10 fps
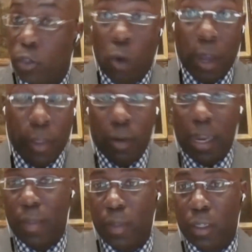whether
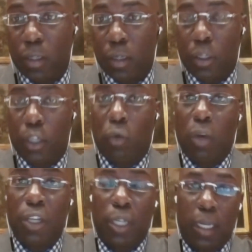or not this is a
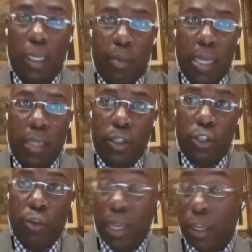situation that demands
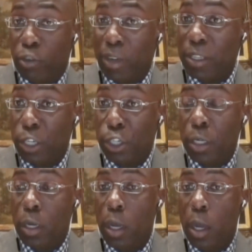that you make a
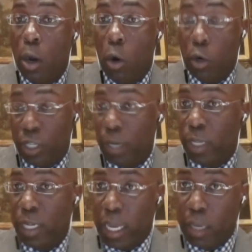transition or
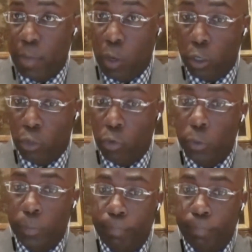something that can be worked through.